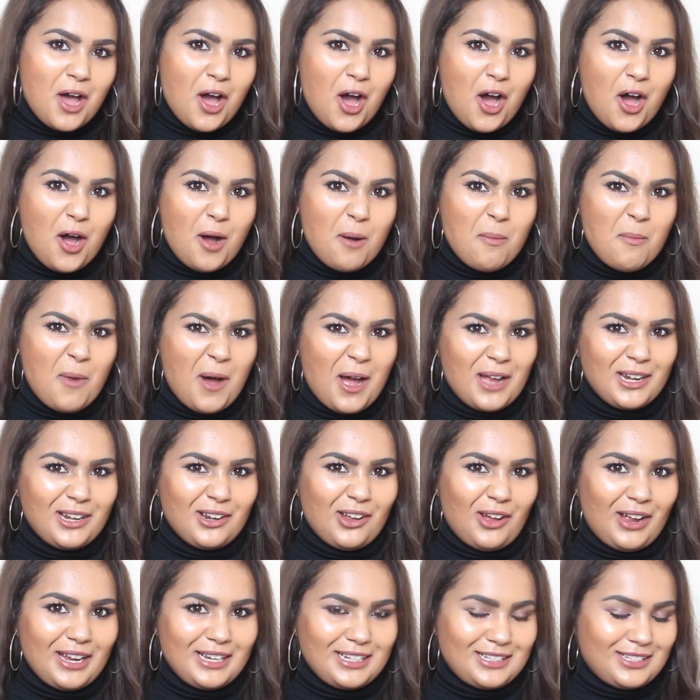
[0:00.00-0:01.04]
I
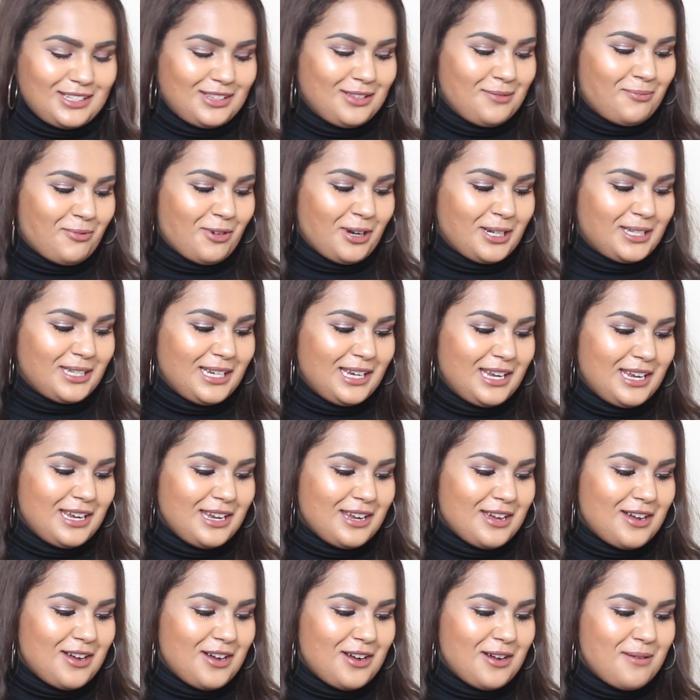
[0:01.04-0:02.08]
liked the
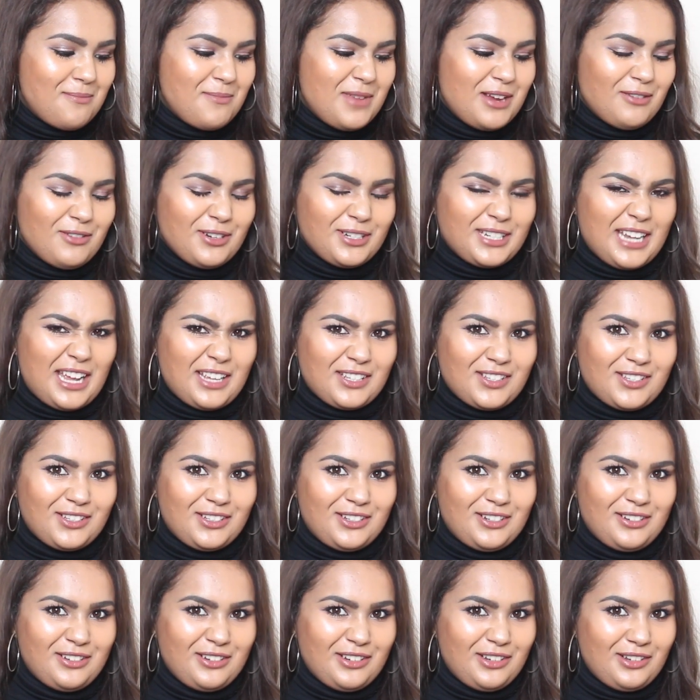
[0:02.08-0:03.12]
pretty
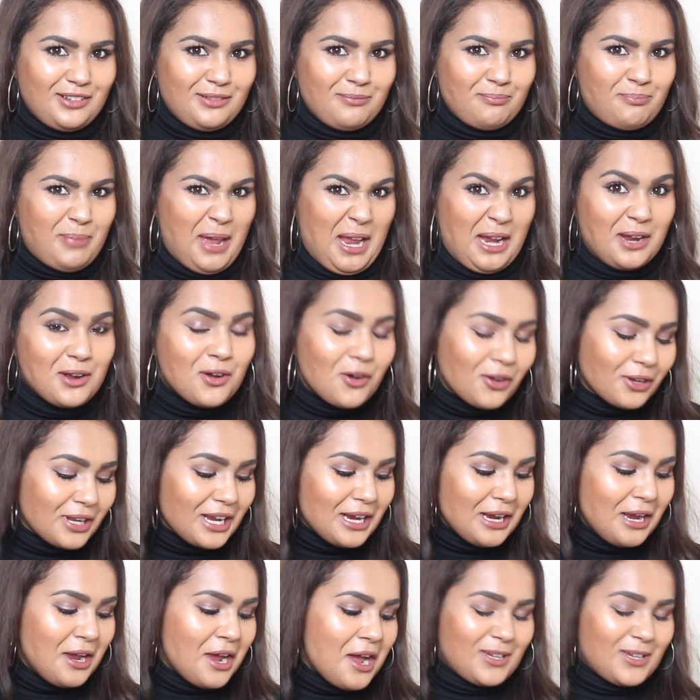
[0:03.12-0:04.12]
iridescent pink on it.